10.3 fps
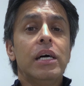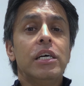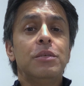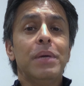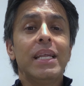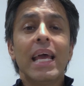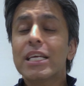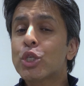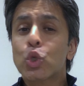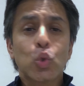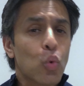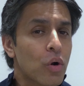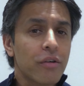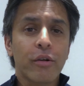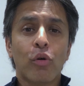has made
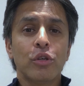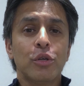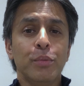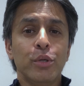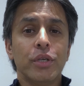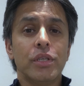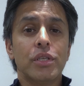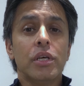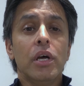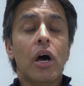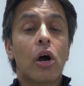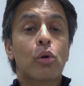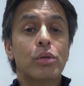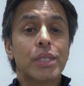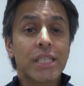extraordinary contributions
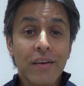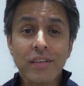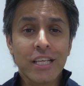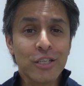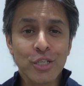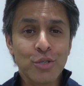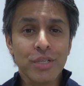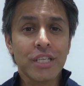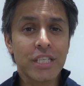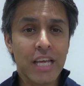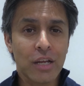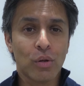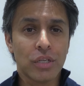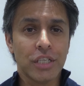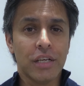across several industries and
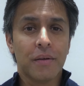technology,